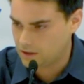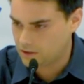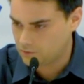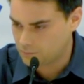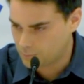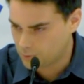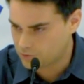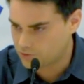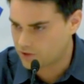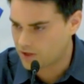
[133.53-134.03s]

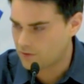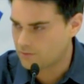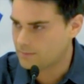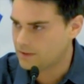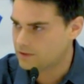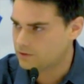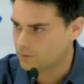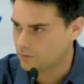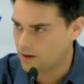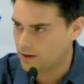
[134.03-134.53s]
pushed
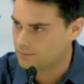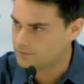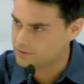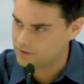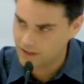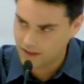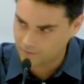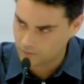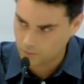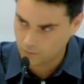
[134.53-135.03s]
government into realms it
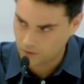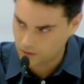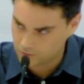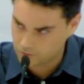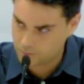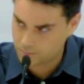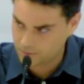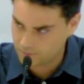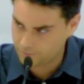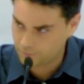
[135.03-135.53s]
never
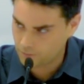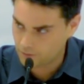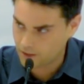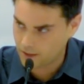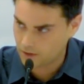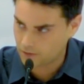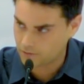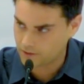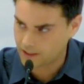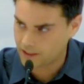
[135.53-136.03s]
was before
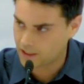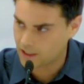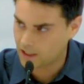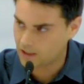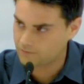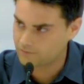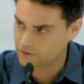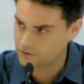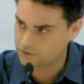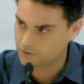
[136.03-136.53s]
and created
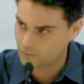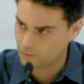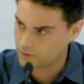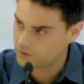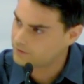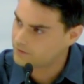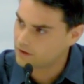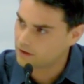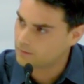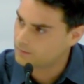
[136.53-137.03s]
conflicts that
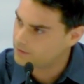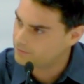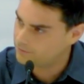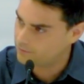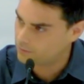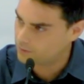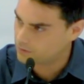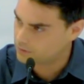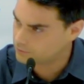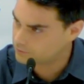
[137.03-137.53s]
weren't there
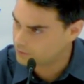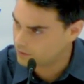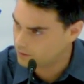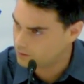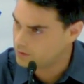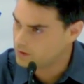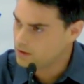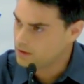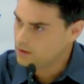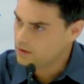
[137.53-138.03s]
before.
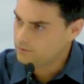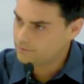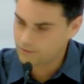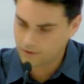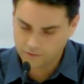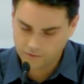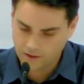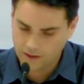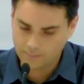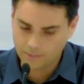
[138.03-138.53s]
So, for
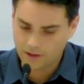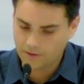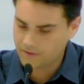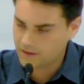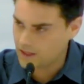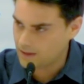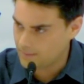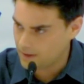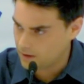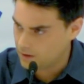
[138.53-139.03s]
example, on the
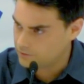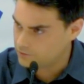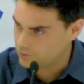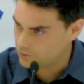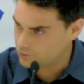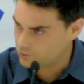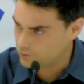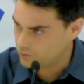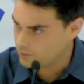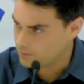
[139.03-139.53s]
gay marriage
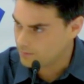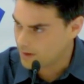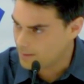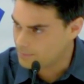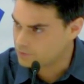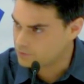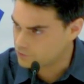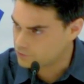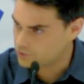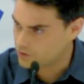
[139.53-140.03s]
issue, my
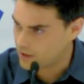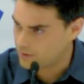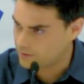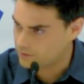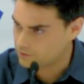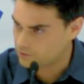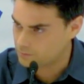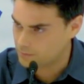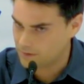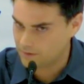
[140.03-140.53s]
position on
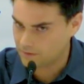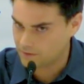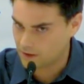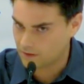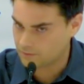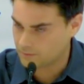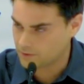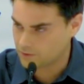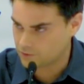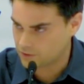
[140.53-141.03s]
this has been that the
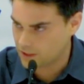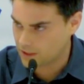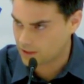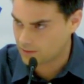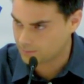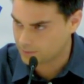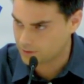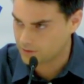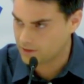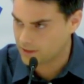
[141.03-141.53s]
government should get
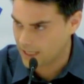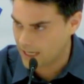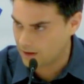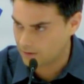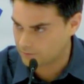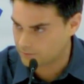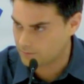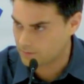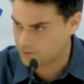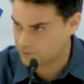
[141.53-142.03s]
completely
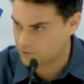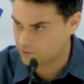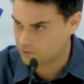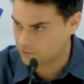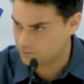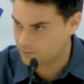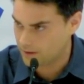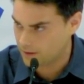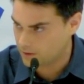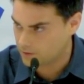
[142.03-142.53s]
out of the business
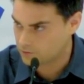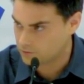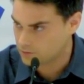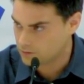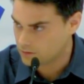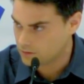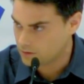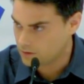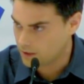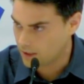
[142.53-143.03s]
of marriage.
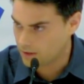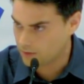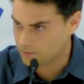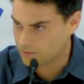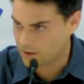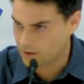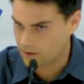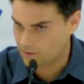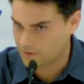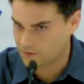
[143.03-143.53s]
I
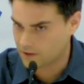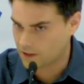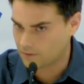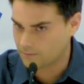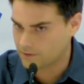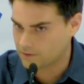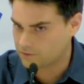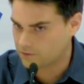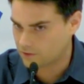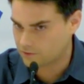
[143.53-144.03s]
think the
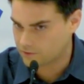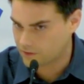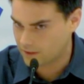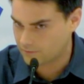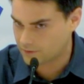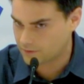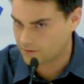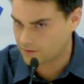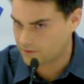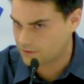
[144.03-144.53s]
government sucks at
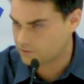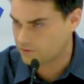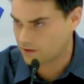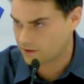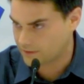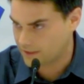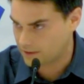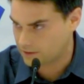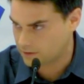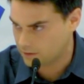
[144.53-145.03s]
everything, and they
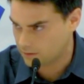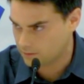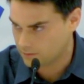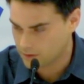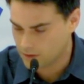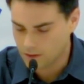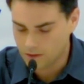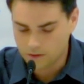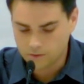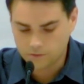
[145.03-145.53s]
suck at that too.
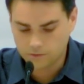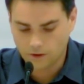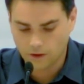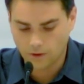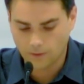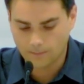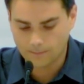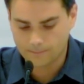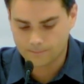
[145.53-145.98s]
So,